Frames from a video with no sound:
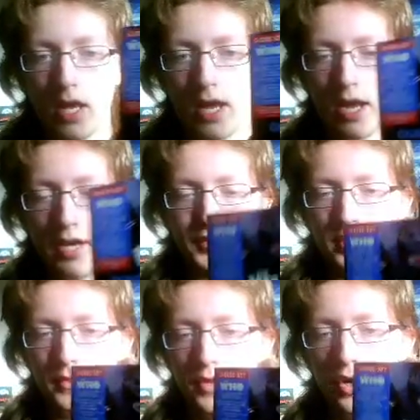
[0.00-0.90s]
And
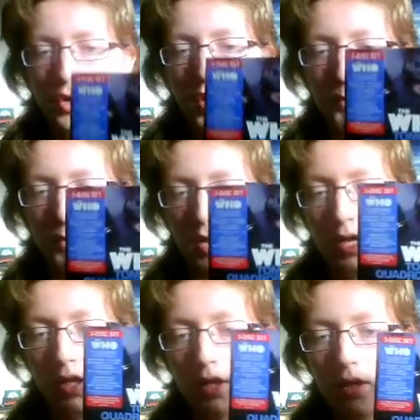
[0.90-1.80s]
The Who are
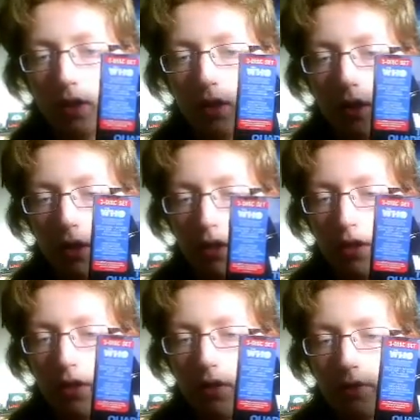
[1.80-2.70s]
playing
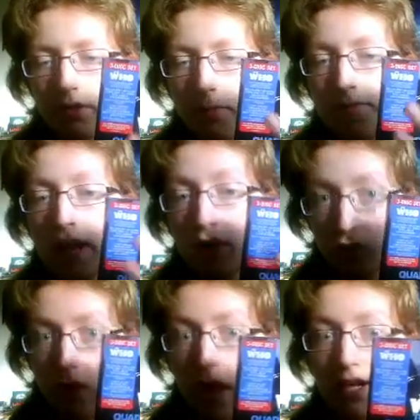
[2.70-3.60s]
some of their
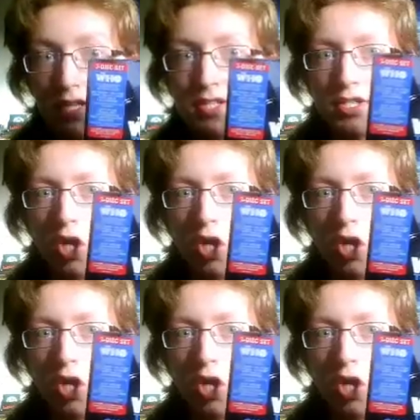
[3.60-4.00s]
greatest